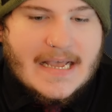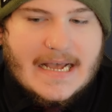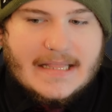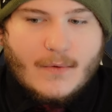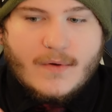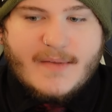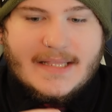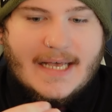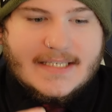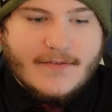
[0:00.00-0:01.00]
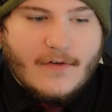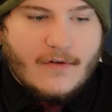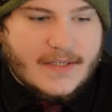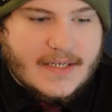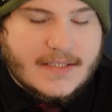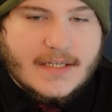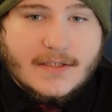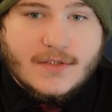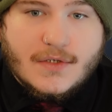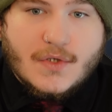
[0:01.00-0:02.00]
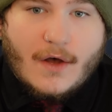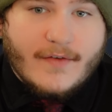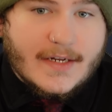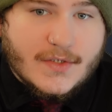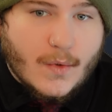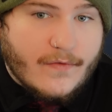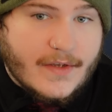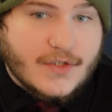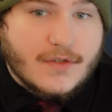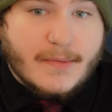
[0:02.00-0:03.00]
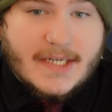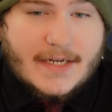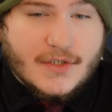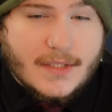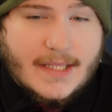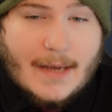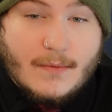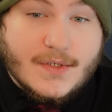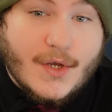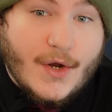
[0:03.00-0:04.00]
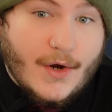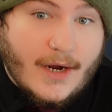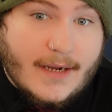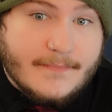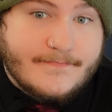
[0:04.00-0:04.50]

and there would be less of a resistance to solve any sort of issues potentially that was occurring.